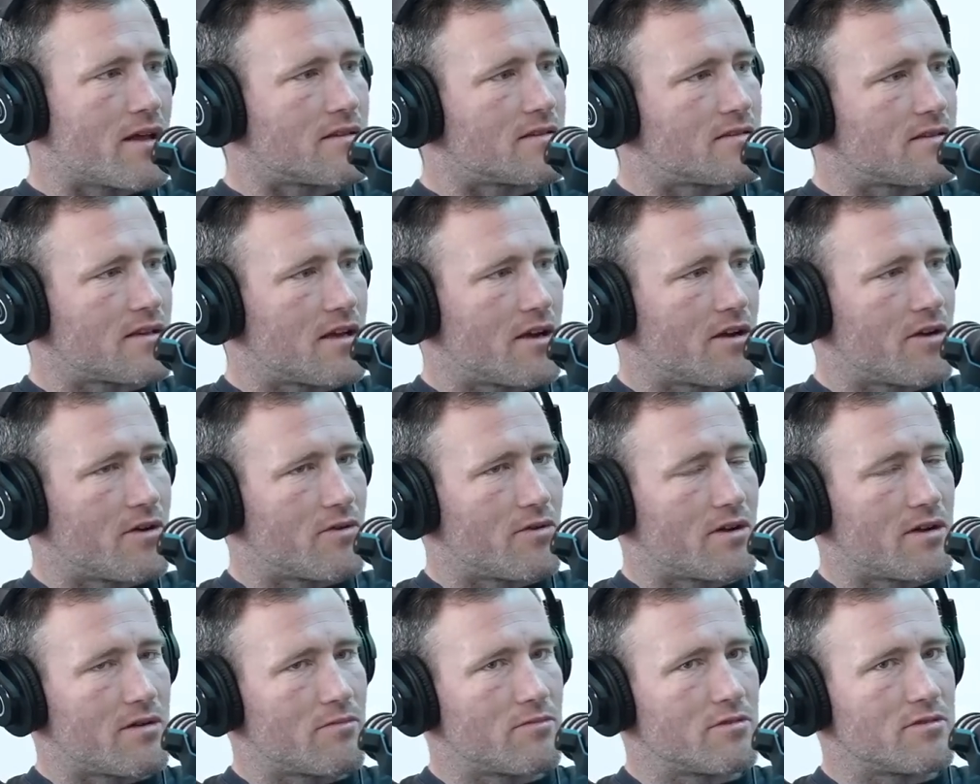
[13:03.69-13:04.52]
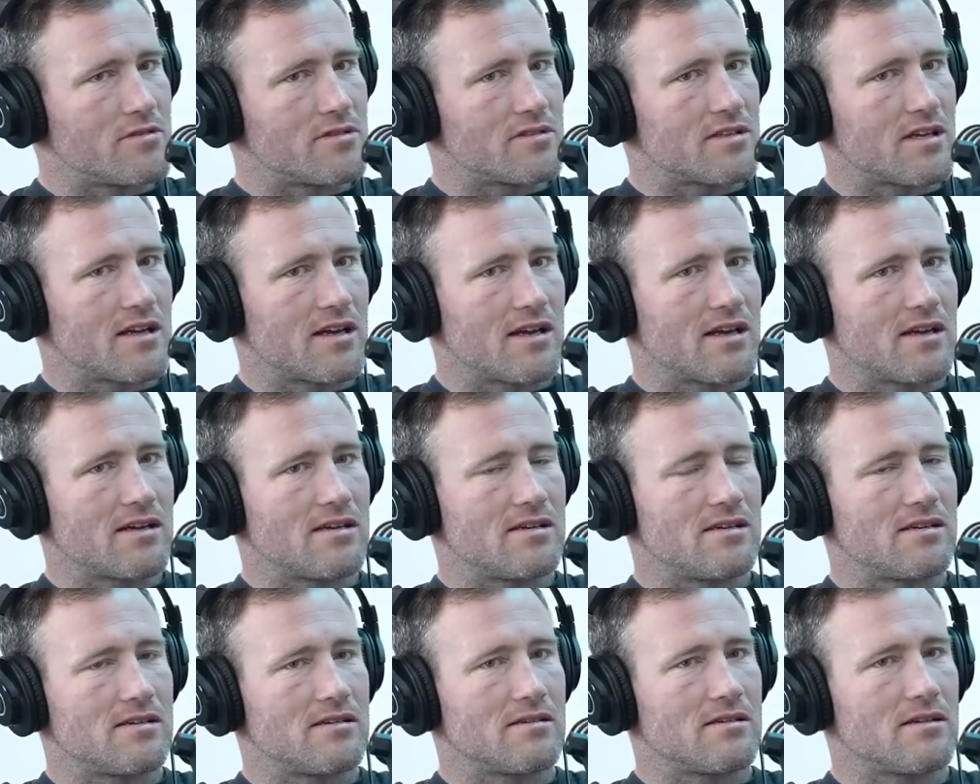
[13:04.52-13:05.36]
So it was,
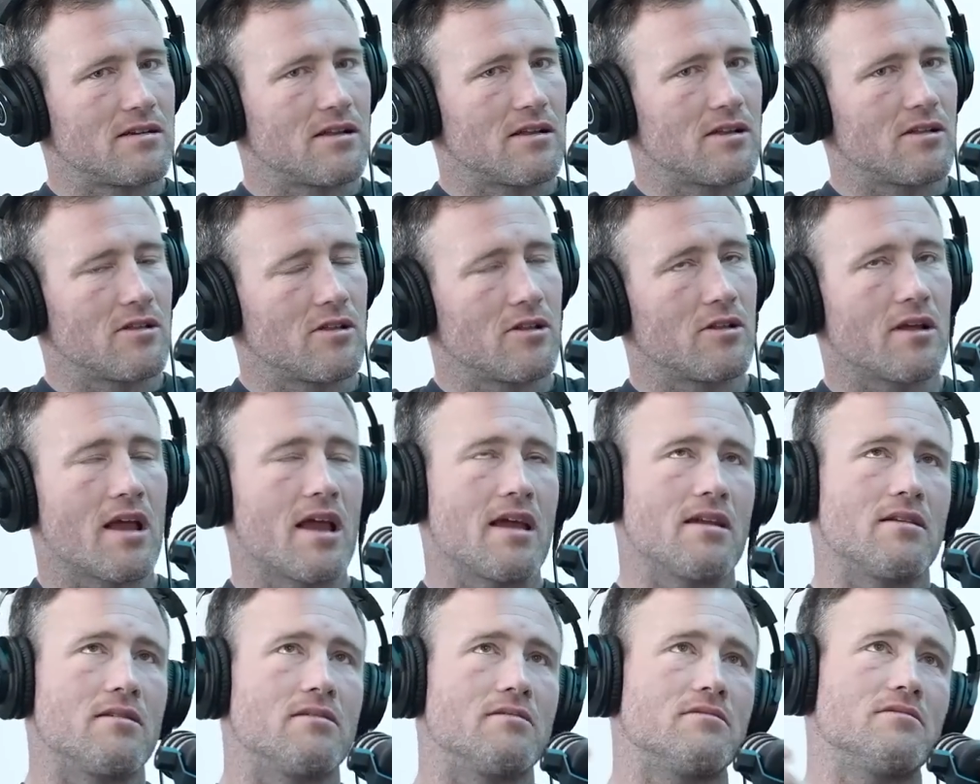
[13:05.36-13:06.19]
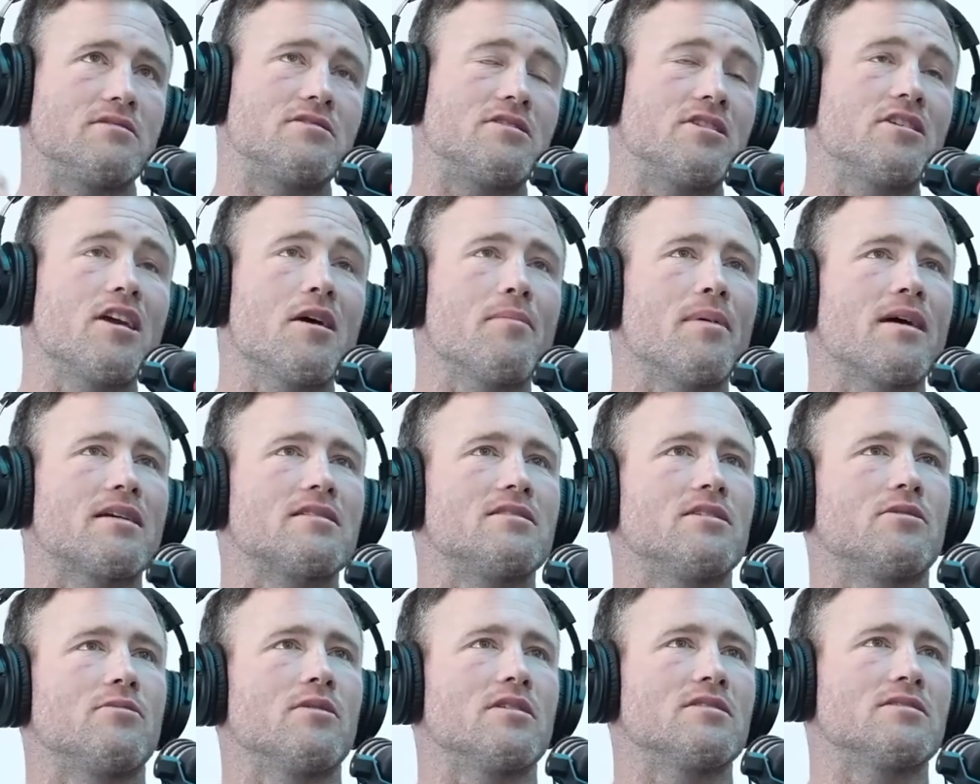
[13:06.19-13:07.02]
and to go back to your
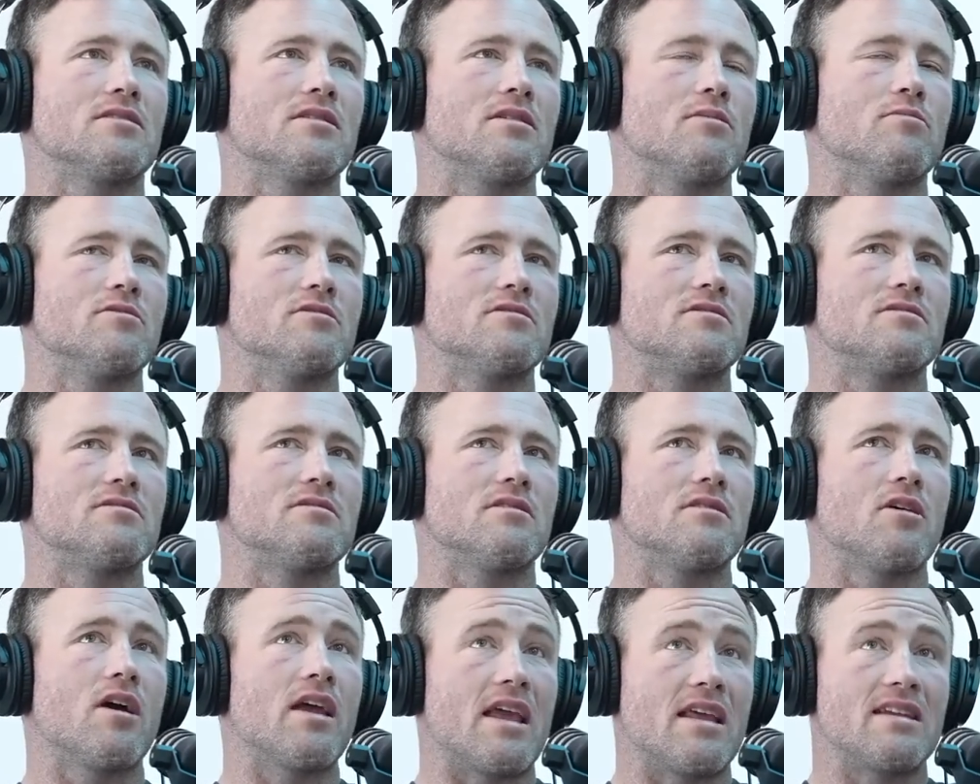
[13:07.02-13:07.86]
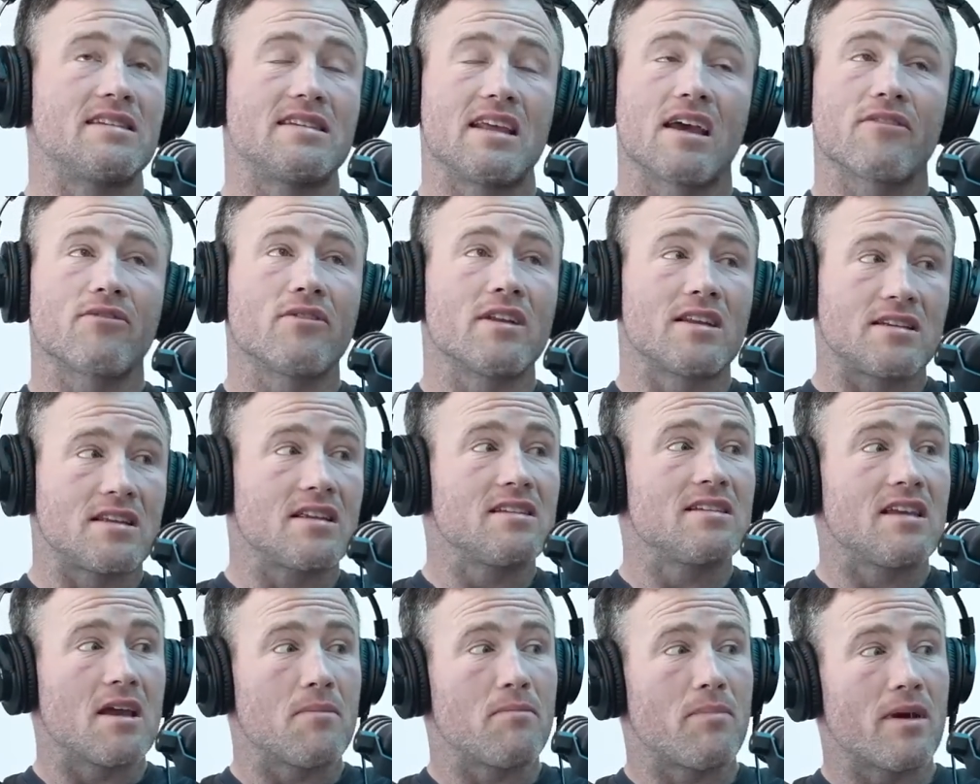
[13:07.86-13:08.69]
question, it definitely did
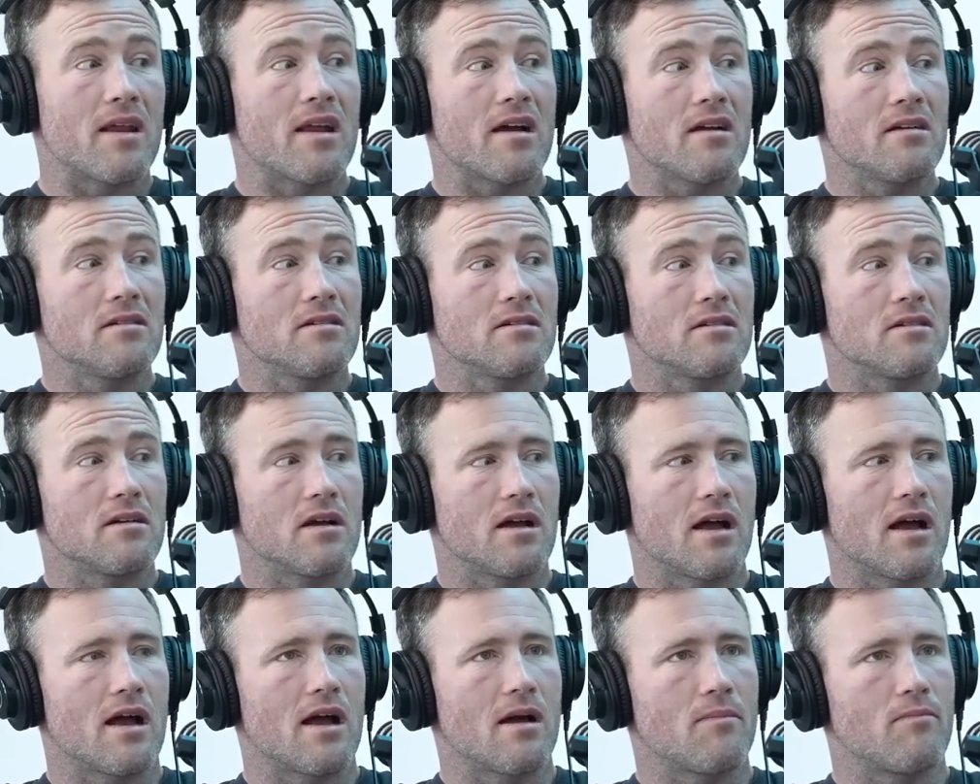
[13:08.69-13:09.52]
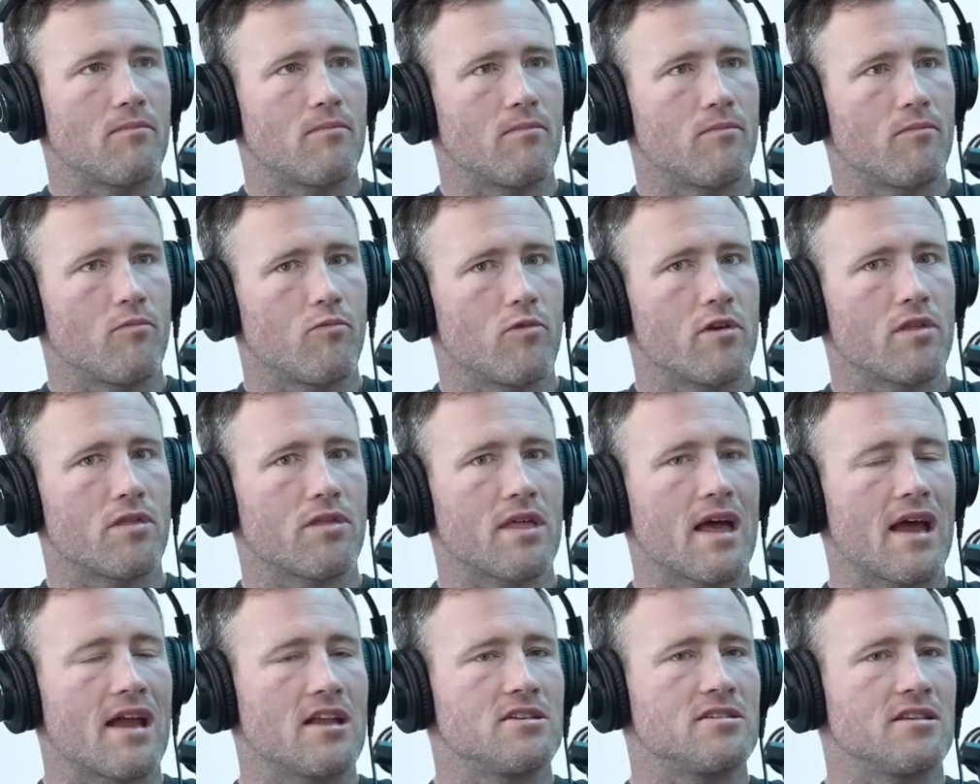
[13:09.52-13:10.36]
get better with
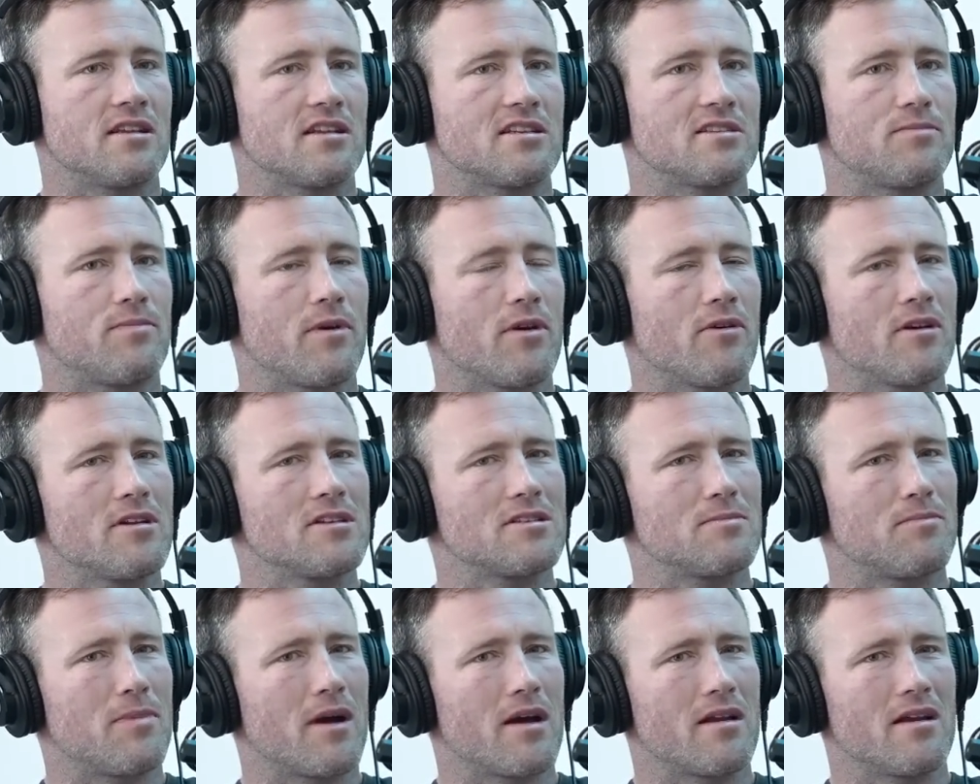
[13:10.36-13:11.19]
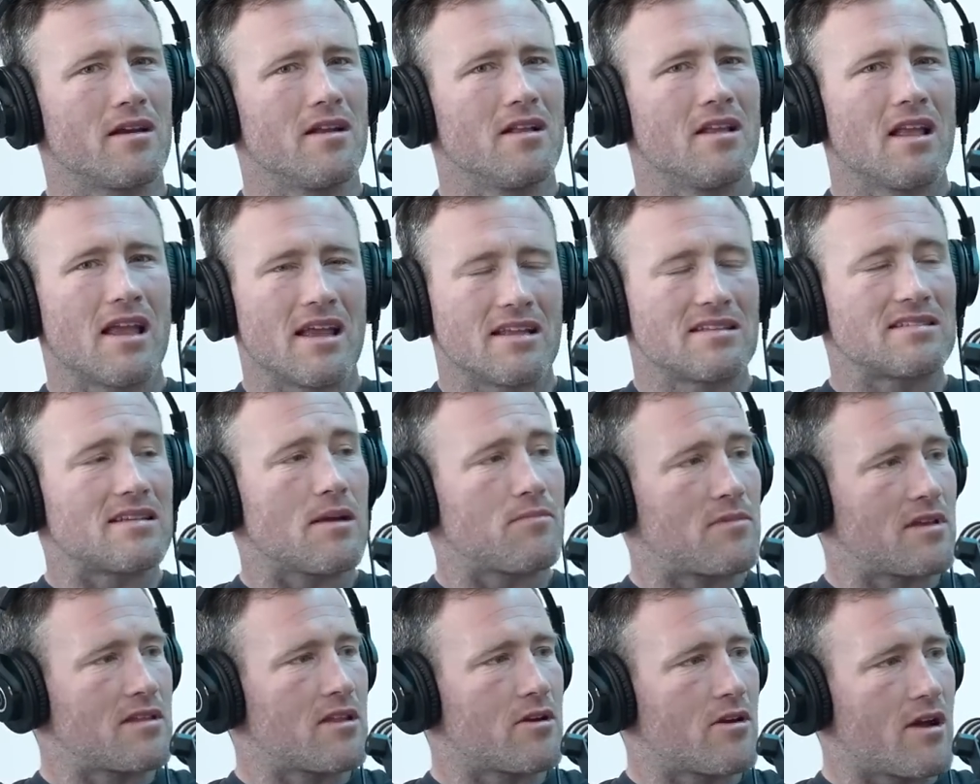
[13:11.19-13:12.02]
age and experience, but it's
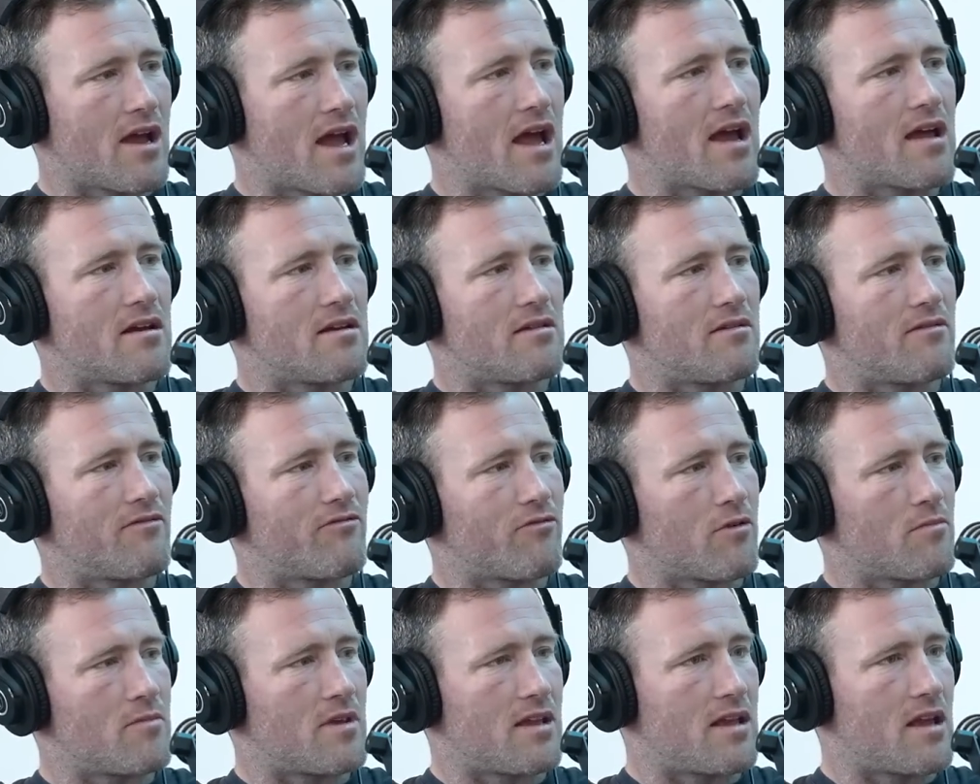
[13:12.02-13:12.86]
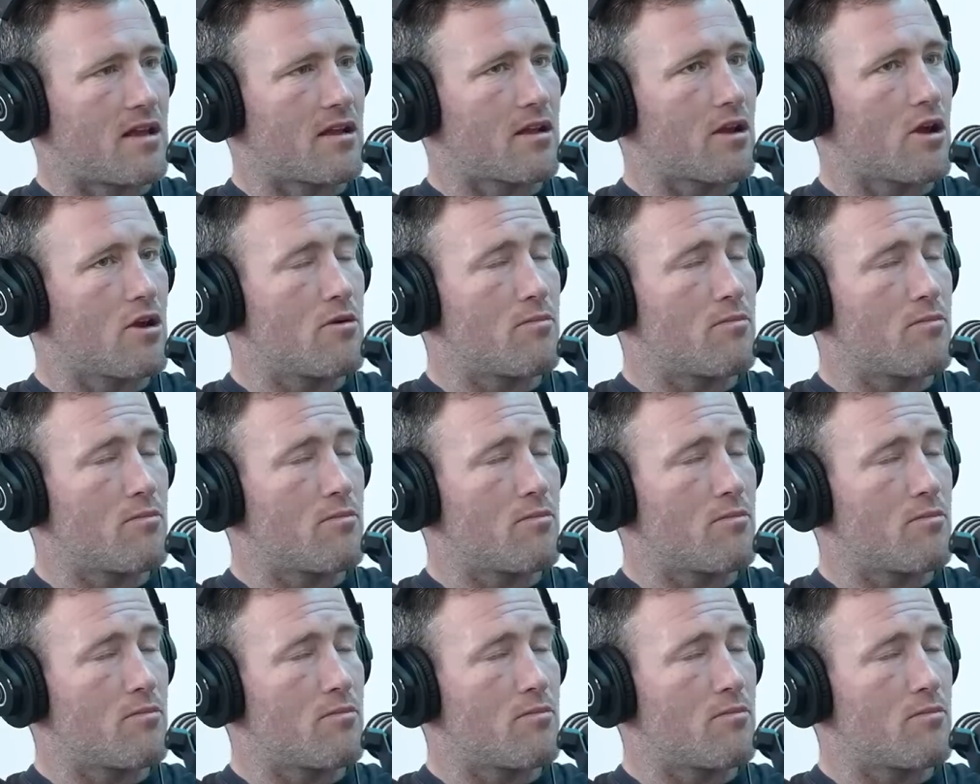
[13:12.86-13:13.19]
something that I had from the get-go.